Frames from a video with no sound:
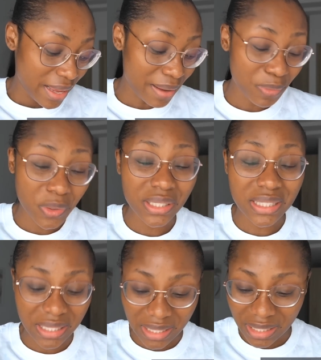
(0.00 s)
yeah, I'm going
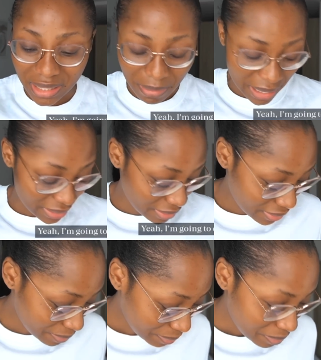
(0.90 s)
to eat, man.
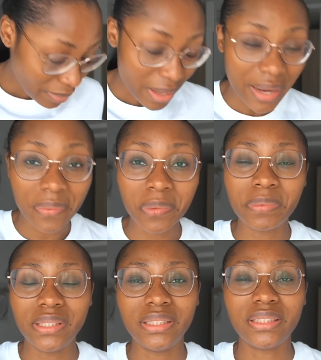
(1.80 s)
I will
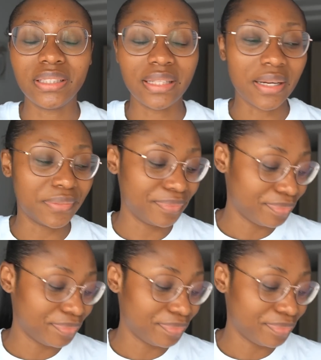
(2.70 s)
be eating now.